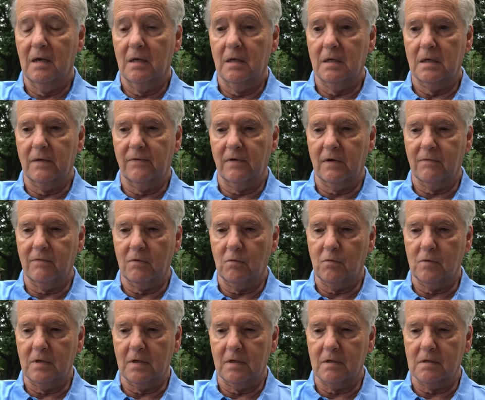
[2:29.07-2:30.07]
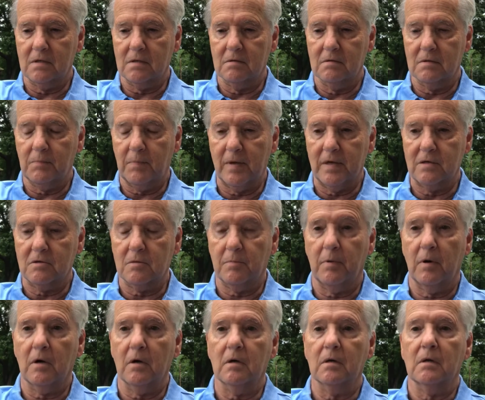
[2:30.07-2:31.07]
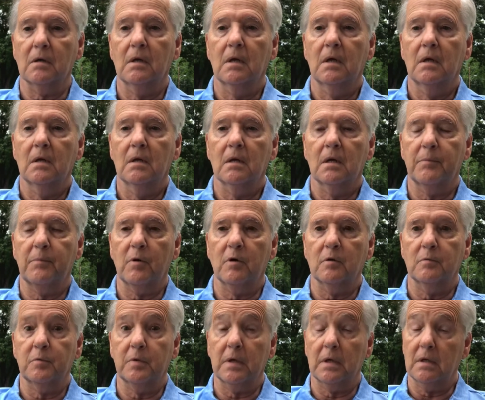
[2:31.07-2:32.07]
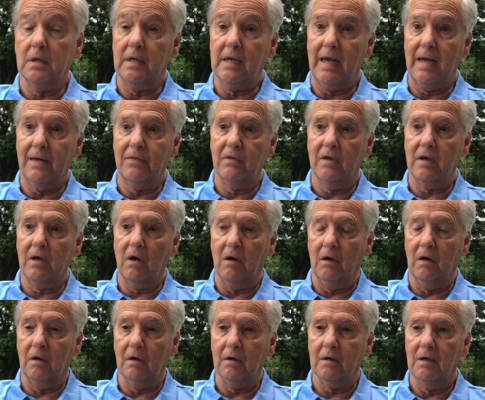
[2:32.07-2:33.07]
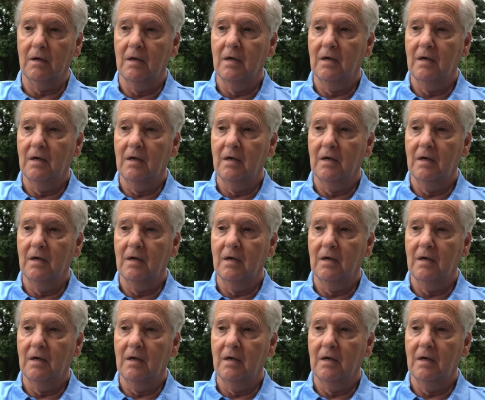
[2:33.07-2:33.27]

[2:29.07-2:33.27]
if everyone is spaced apart appropriately. And they are.